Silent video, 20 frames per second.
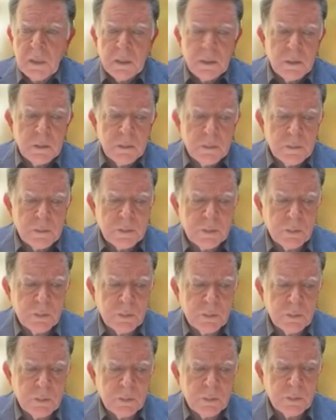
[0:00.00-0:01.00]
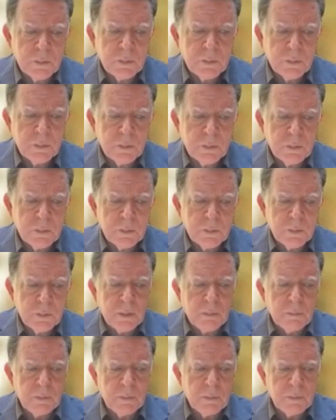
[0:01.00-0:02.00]
Sure. I
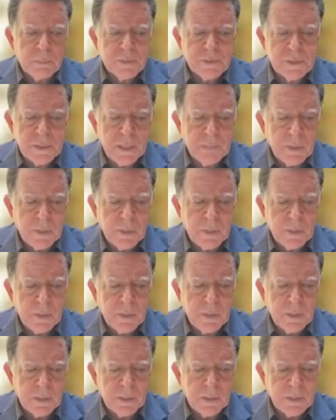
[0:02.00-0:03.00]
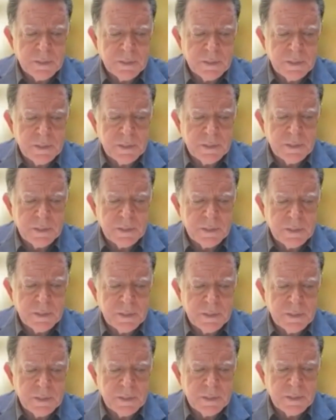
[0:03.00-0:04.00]
volunteered my time, as did, frankly,
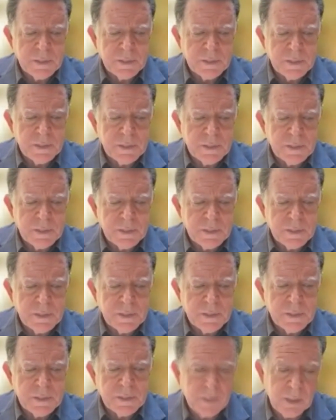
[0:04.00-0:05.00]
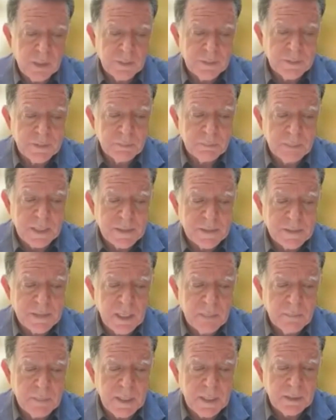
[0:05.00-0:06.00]
all of us in that trial. I volunteered my
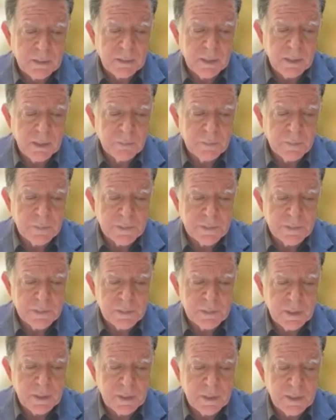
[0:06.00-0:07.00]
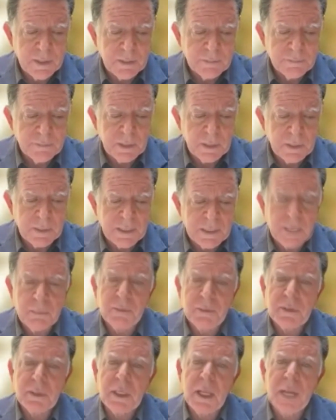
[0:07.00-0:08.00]
time. My client was a fellow by the name of
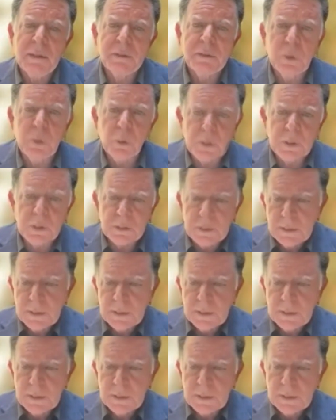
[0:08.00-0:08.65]
Clive Doyle.